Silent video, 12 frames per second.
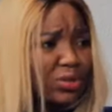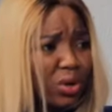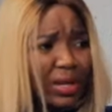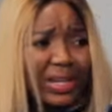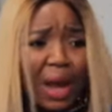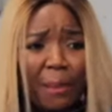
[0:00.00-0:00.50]
We
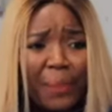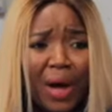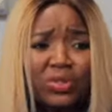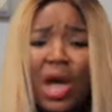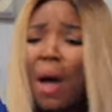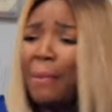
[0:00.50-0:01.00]
are talking
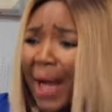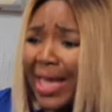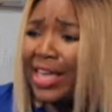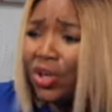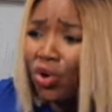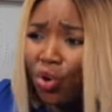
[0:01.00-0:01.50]
about
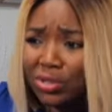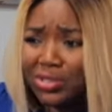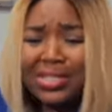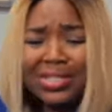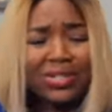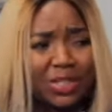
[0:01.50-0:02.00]
my
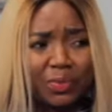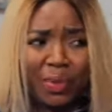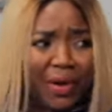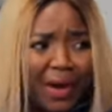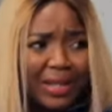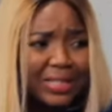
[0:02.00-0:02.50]

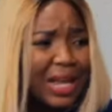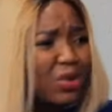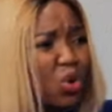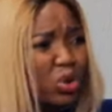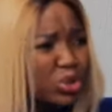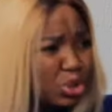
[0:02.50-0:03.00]
inconsiderate parents
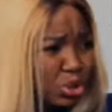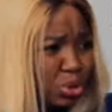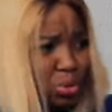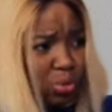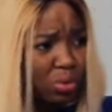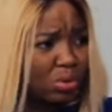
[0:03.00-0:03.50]
and not
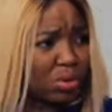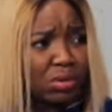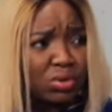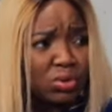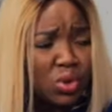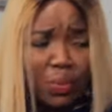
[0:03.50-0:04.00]
you.
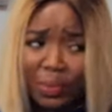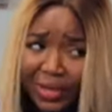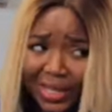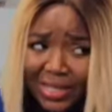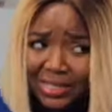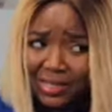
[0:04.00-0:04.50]
So
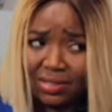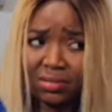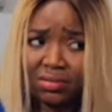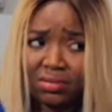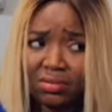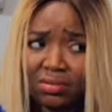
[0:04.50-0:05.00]

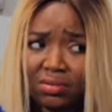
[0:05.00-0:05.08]
please.